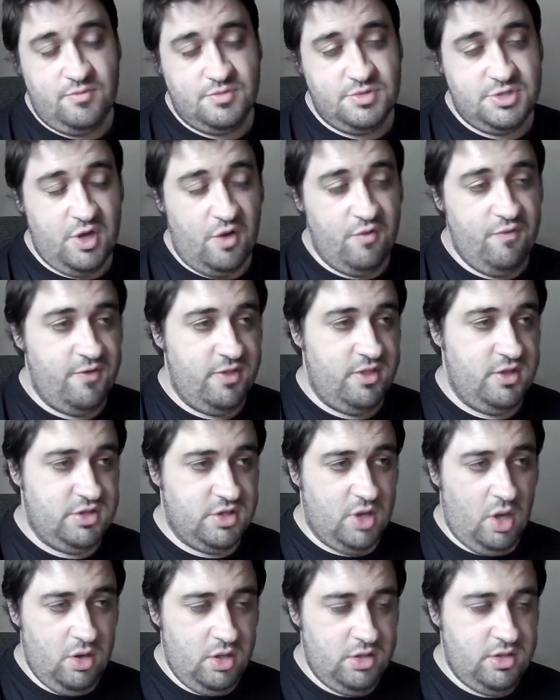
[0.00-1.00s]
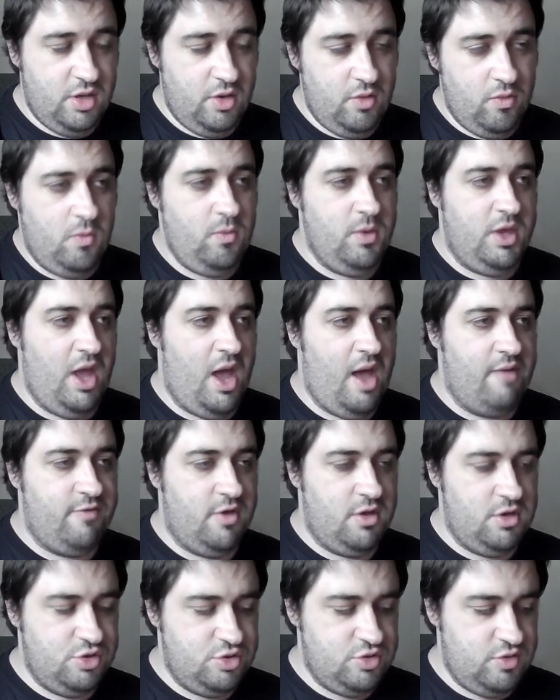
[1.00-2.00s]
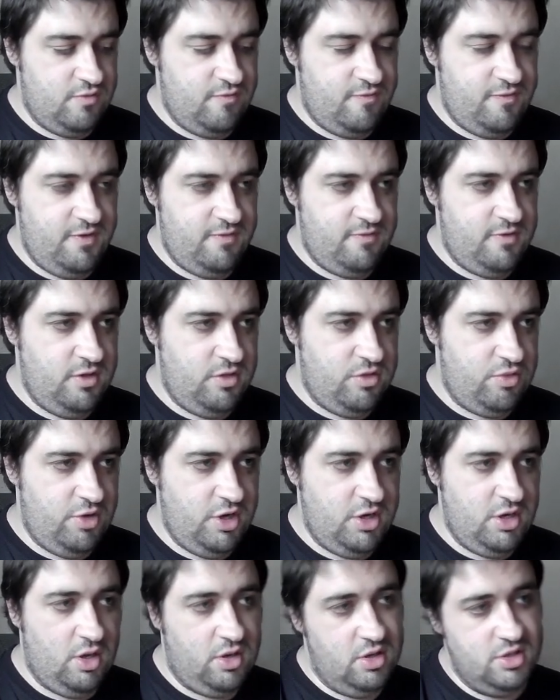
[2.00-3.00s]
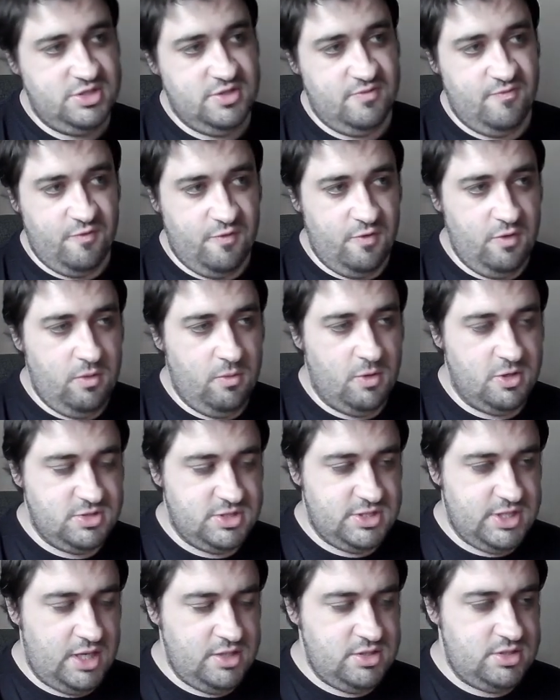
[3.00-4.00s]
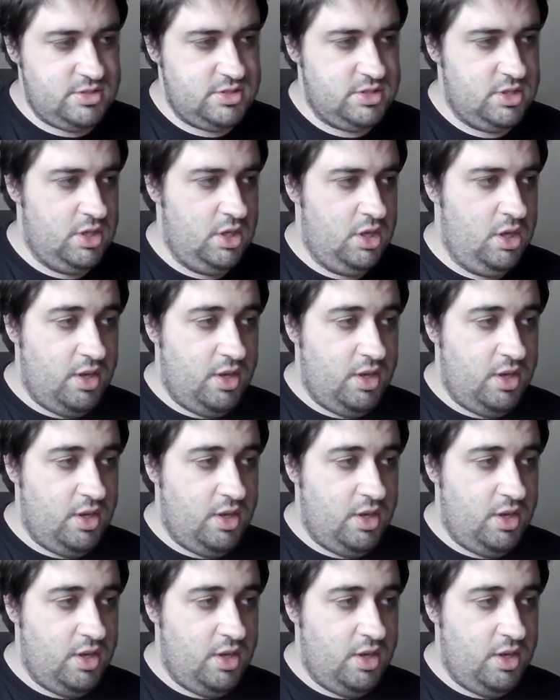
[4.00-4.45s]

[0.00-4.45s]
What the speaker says: So for the dollar total, we have $153.41.